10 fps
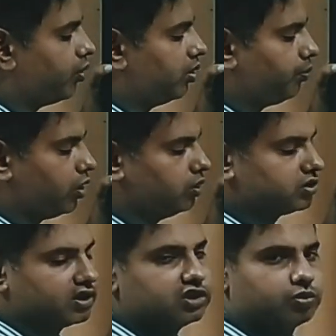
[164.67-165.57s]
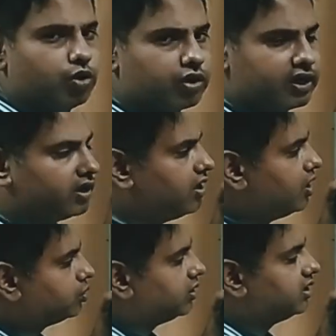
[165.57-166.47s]
pollution, smoking,
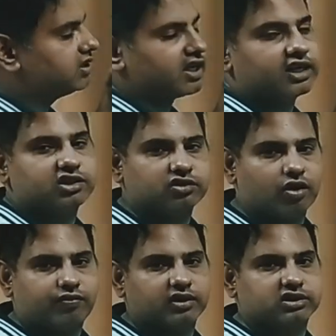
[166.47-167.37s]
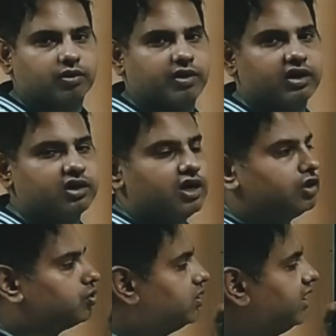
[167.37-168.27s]
so there is a chances of asthma.
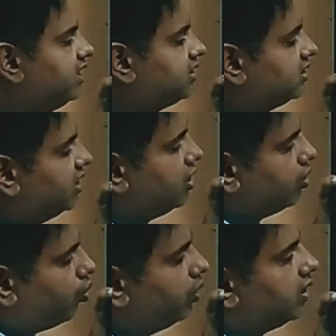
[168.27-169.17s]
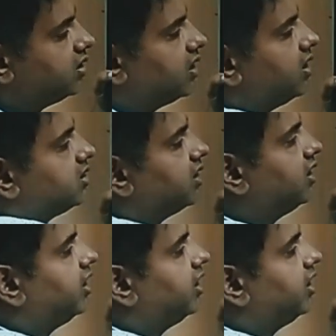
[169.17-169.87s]
So these could result in